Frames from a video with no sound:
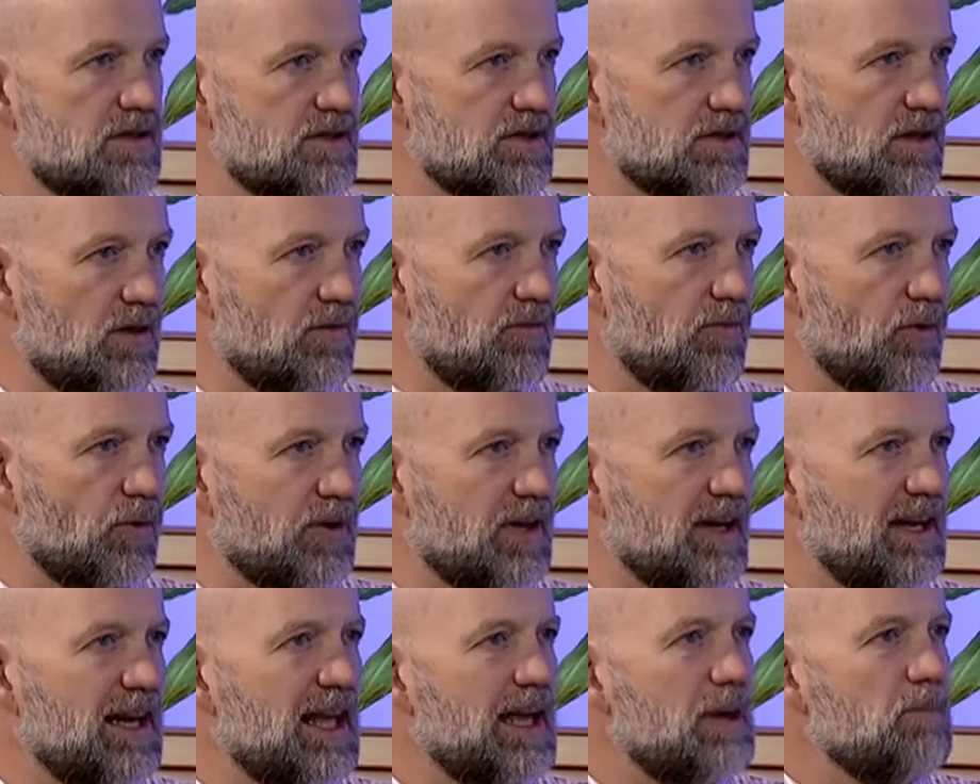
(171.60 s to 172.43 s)
and so
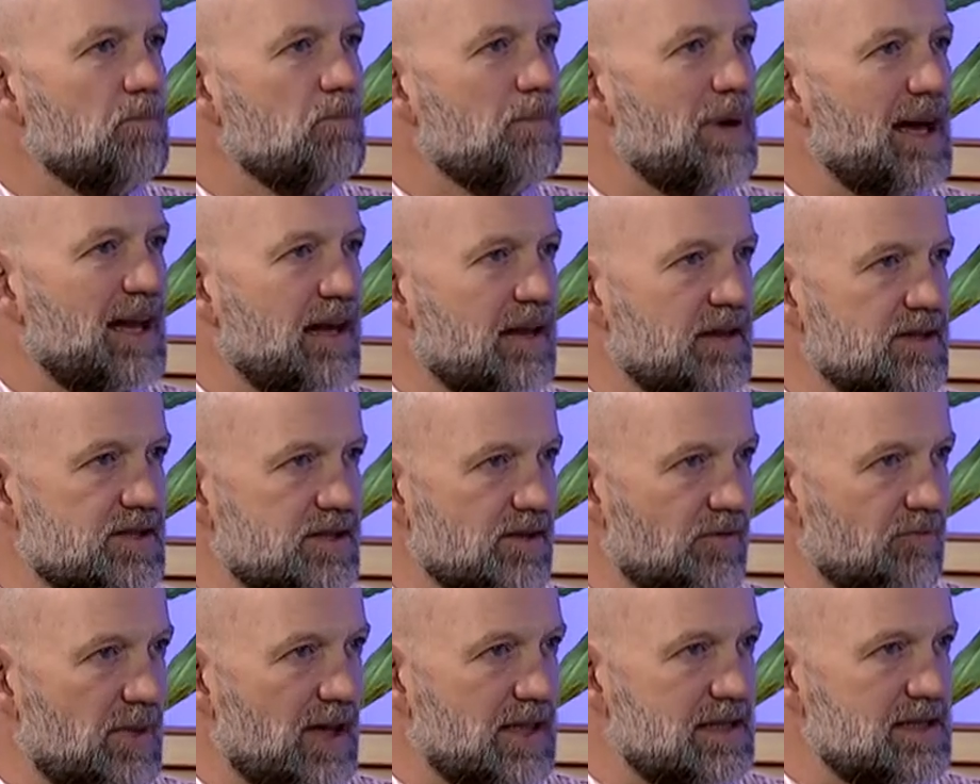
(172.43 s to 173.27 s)
forth, an imbalance
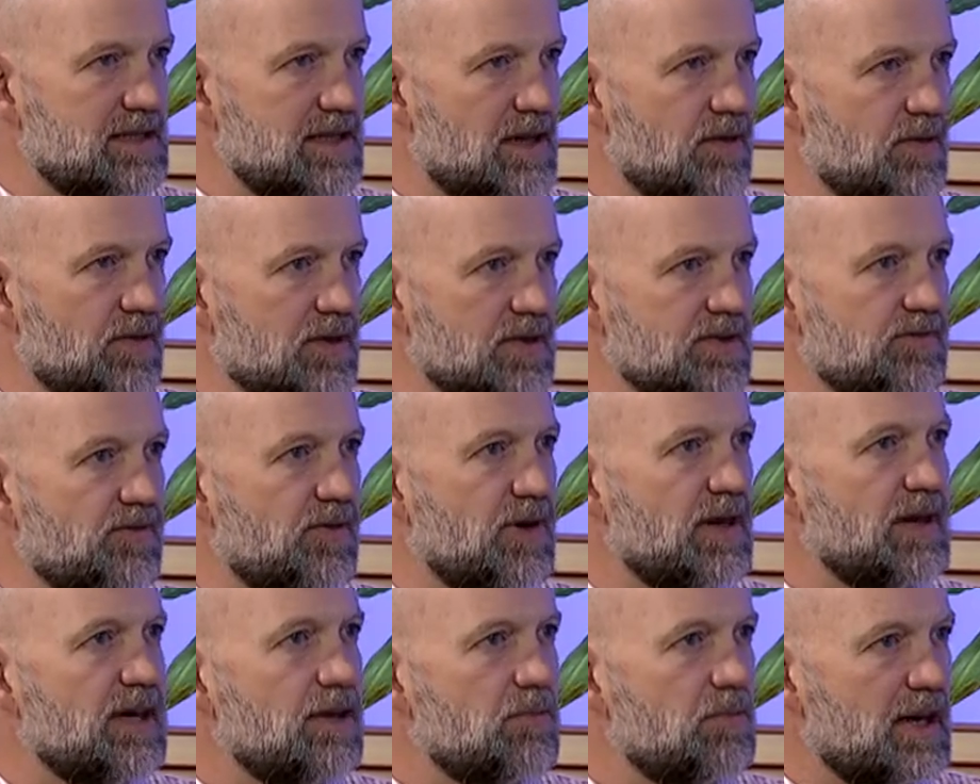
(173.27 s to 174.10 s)
of bacteria,
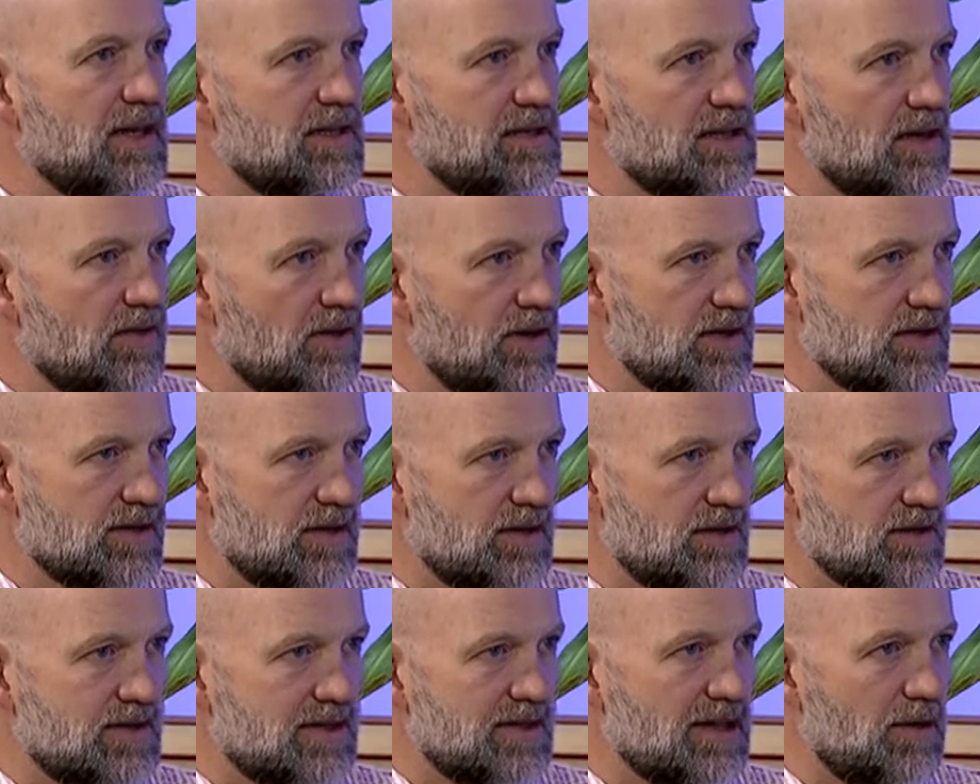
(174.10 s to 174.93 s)
friendly bacteria
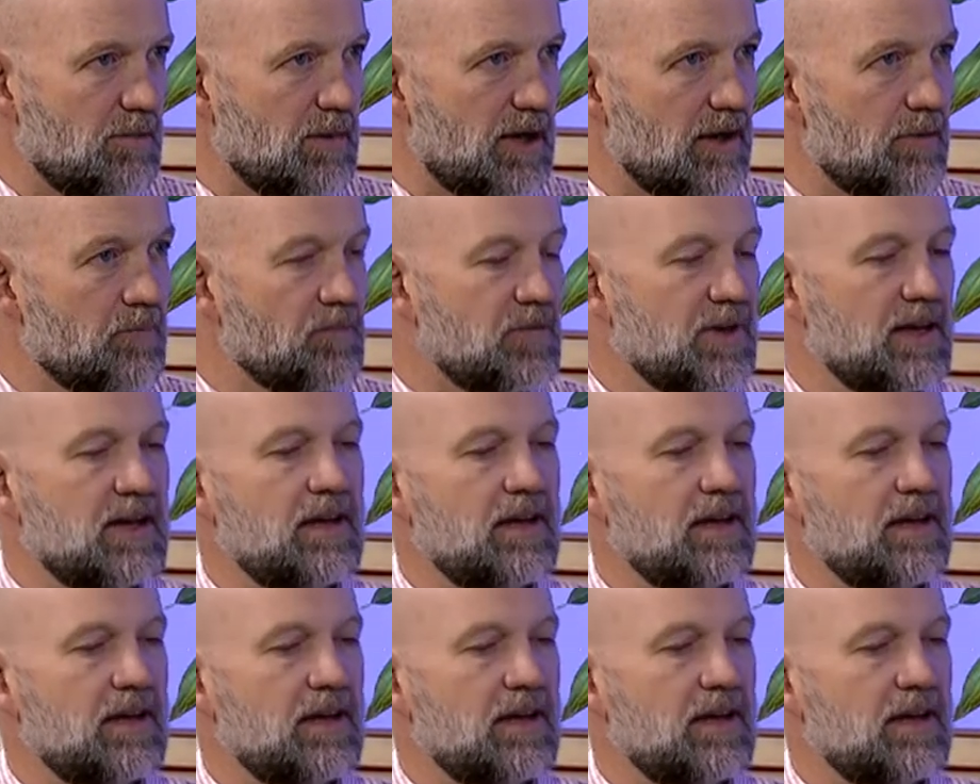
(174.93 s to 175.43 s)
in the stomach,